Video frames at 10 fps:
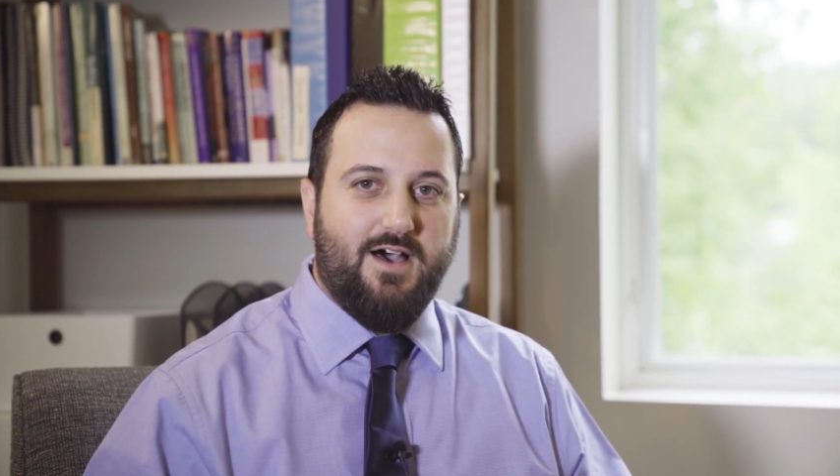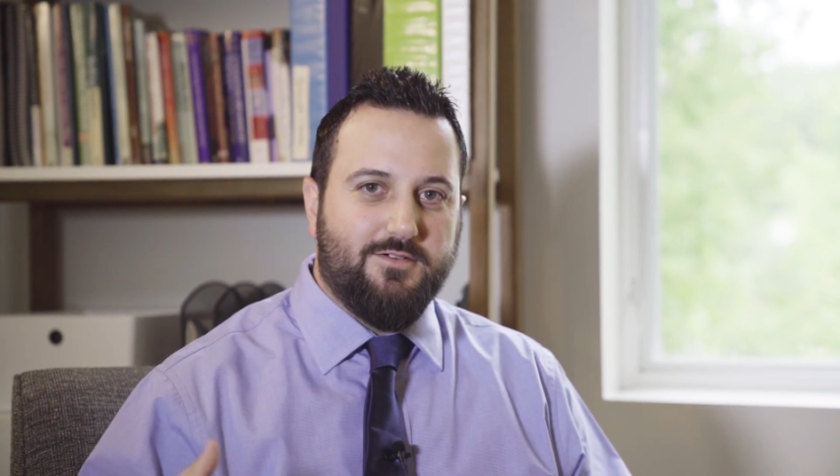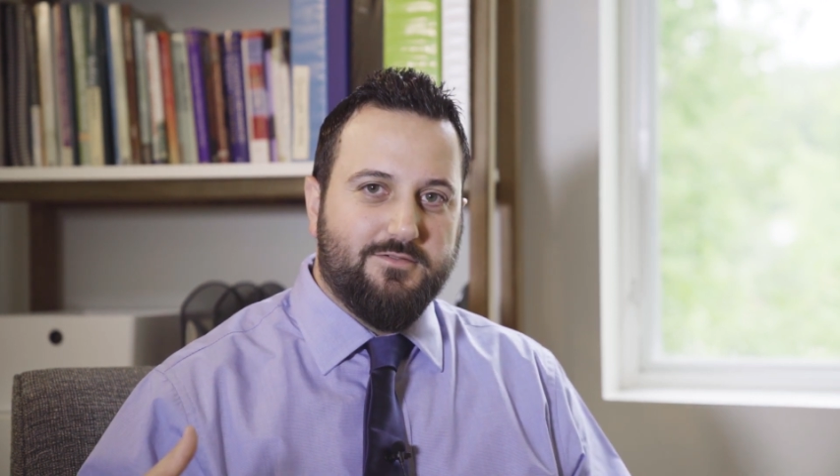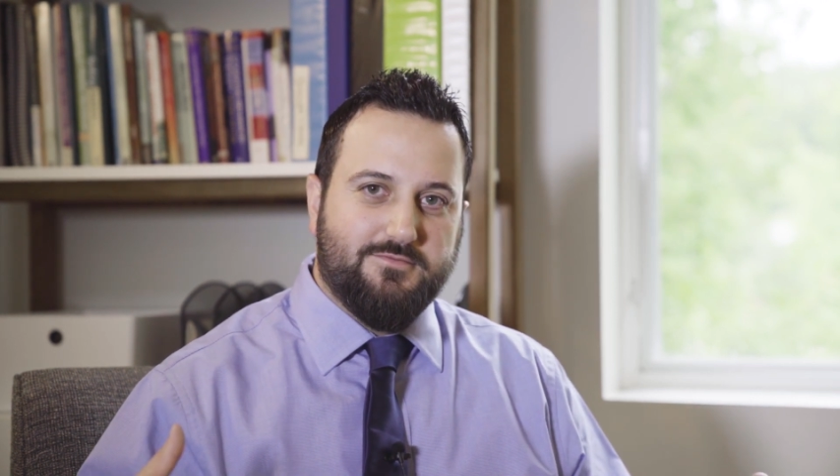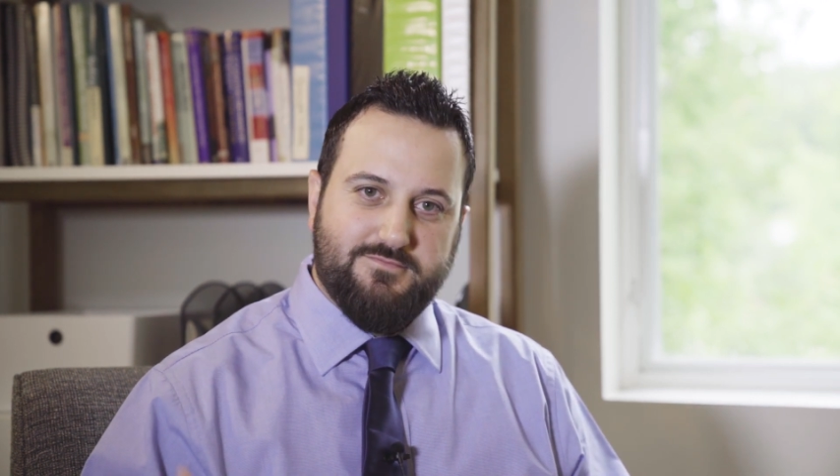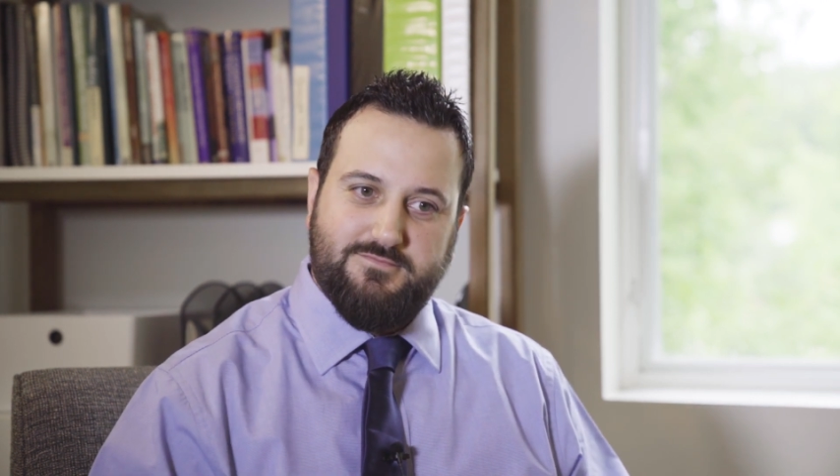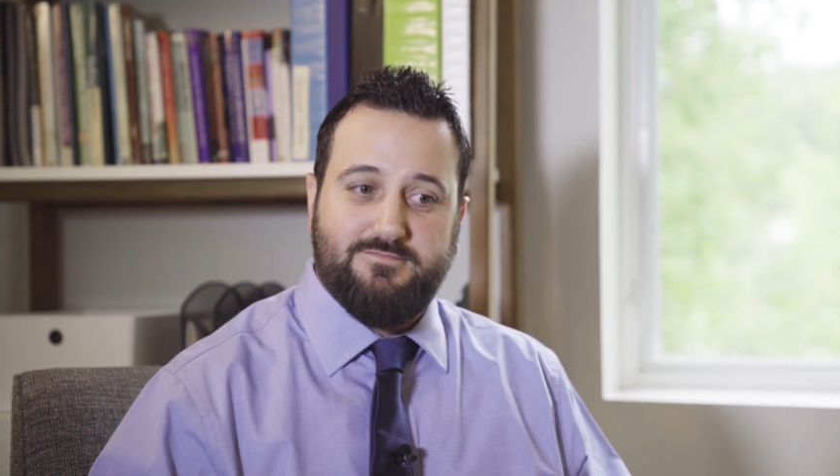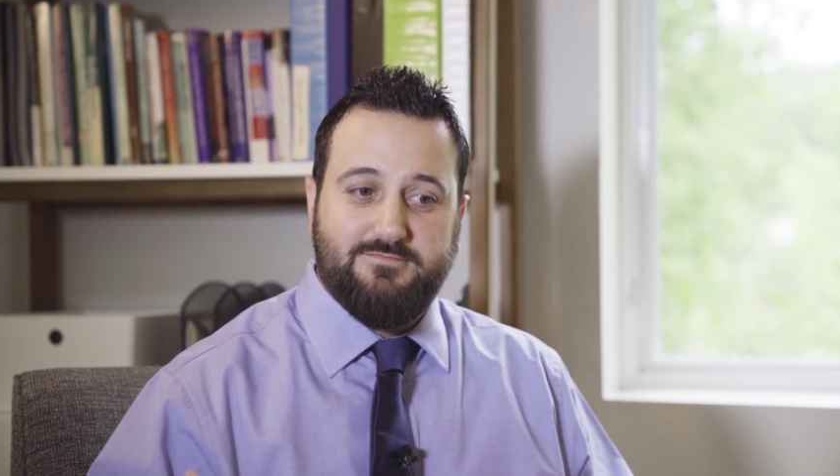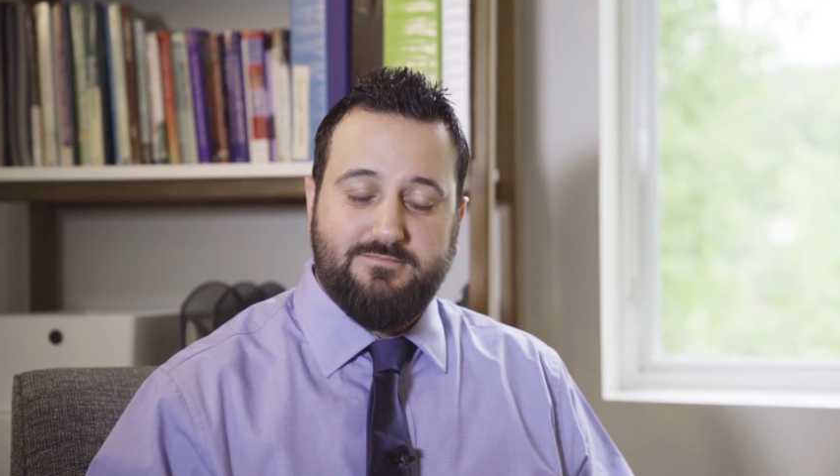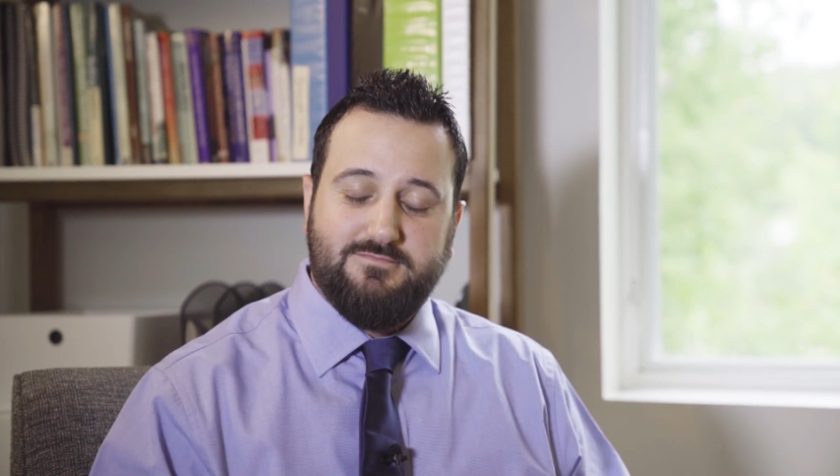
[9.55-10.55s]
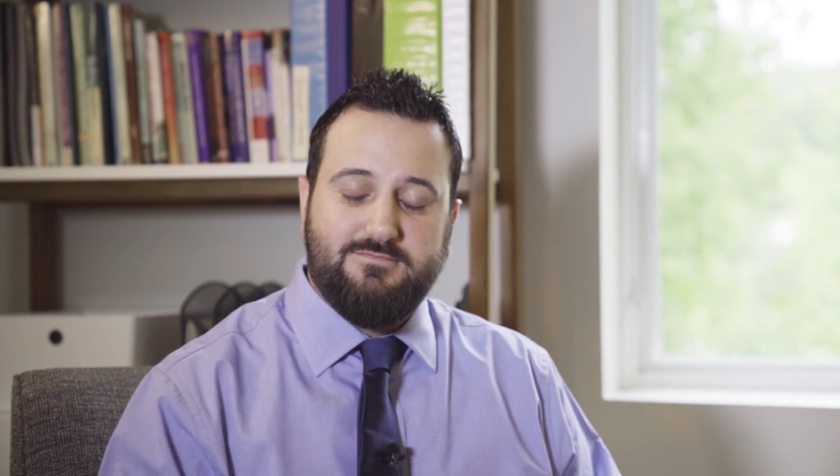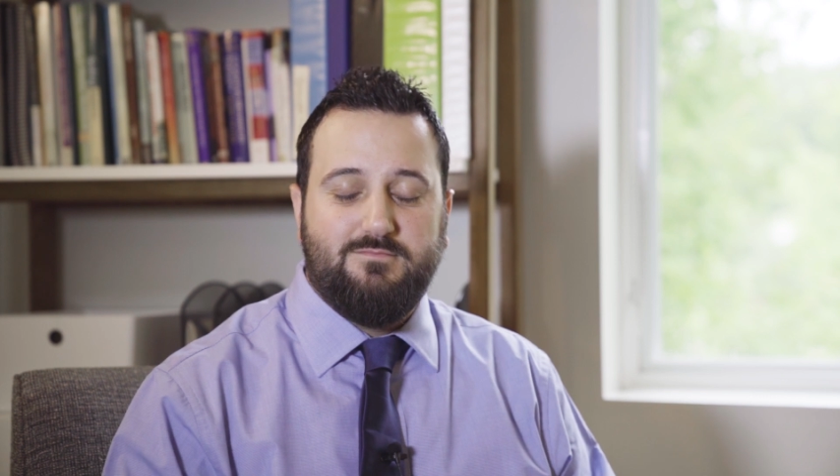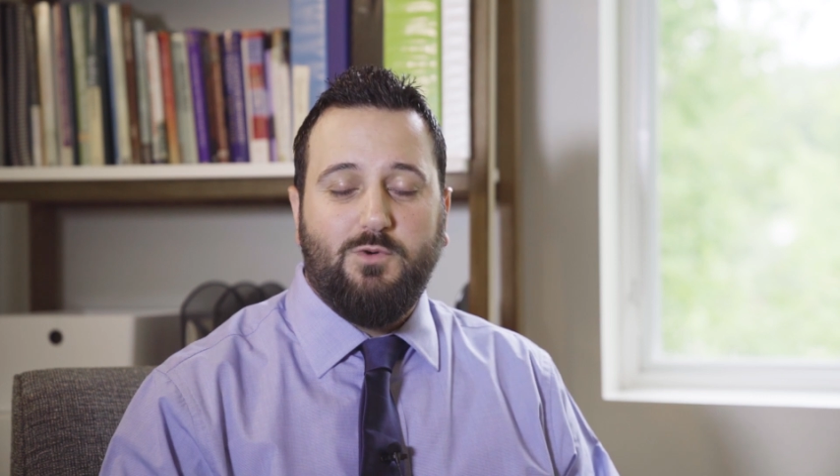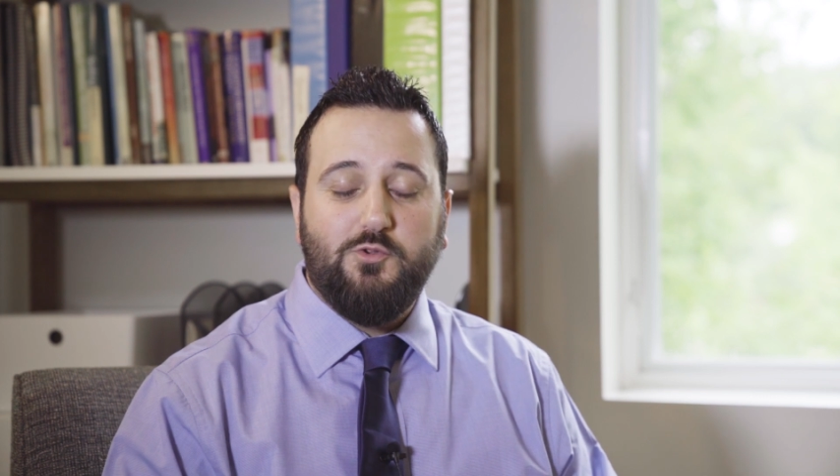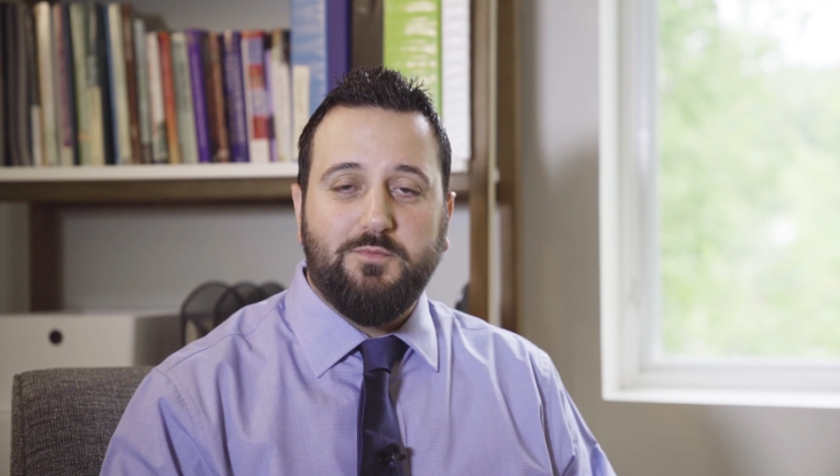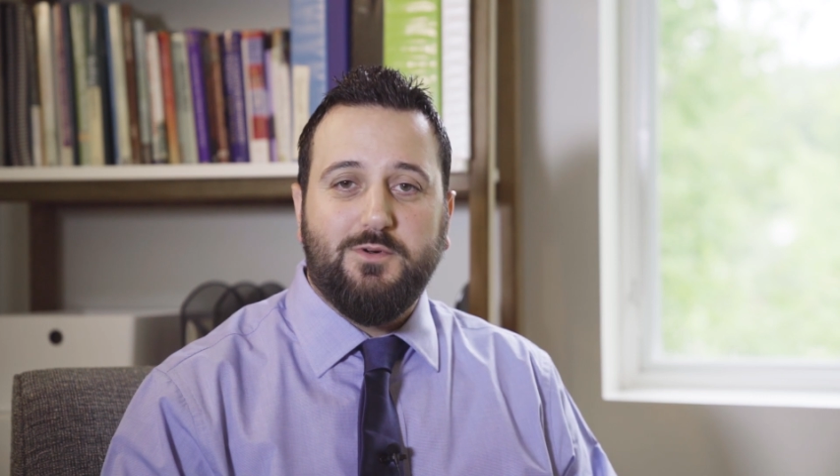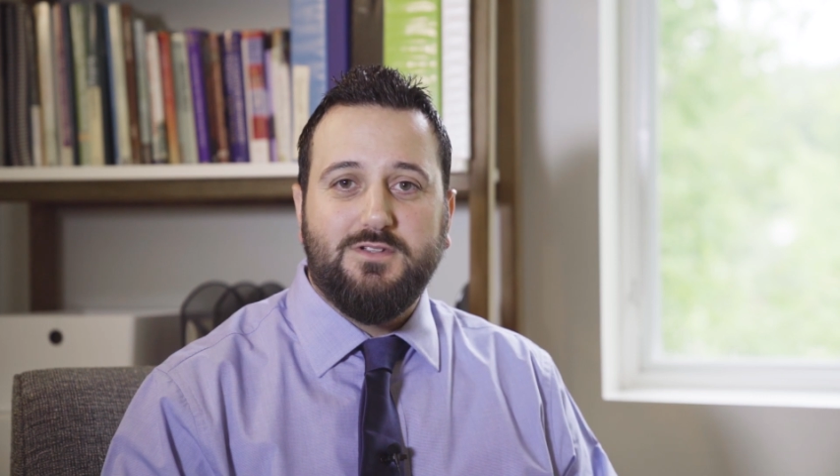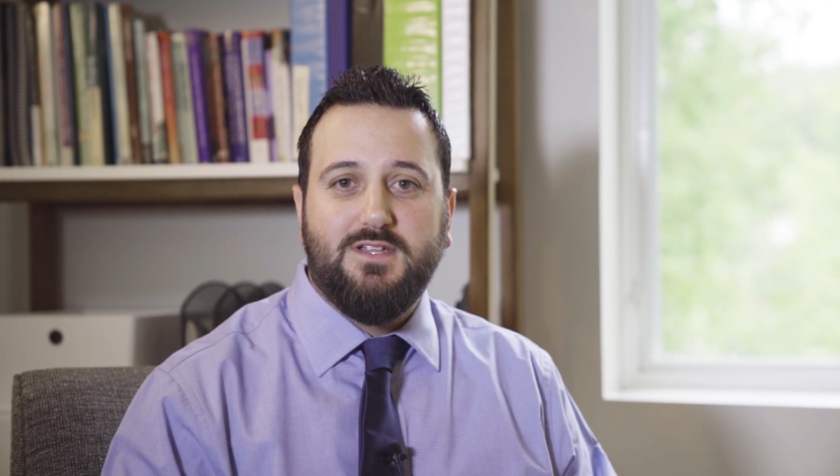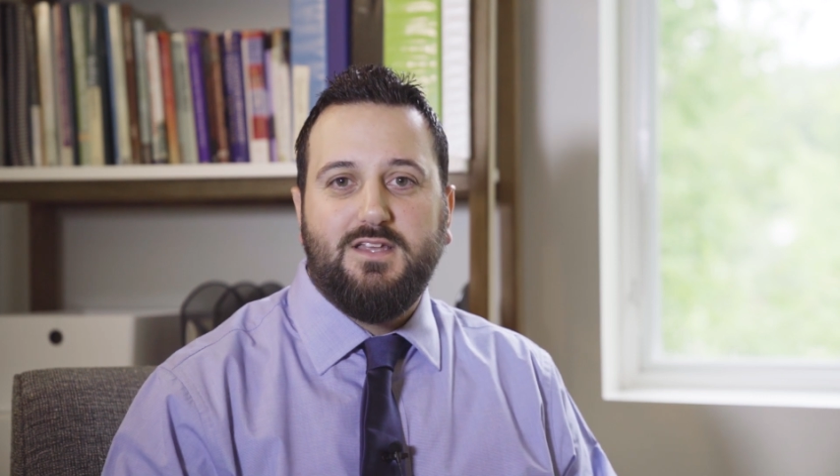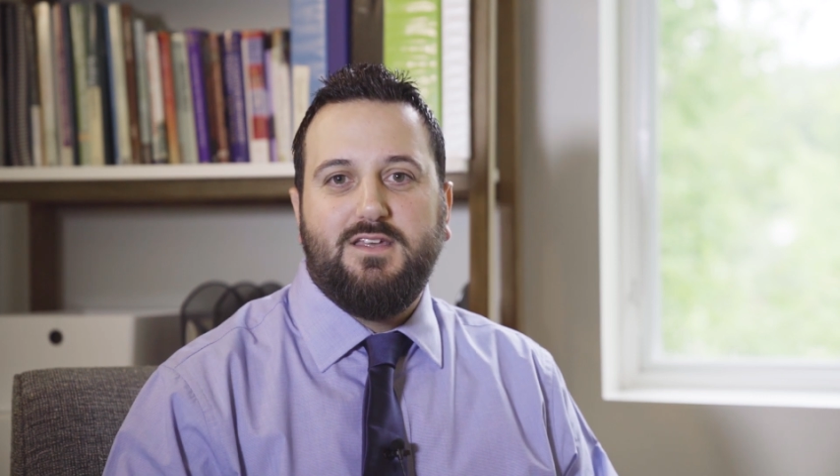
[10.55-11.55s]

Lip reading: out of multiple.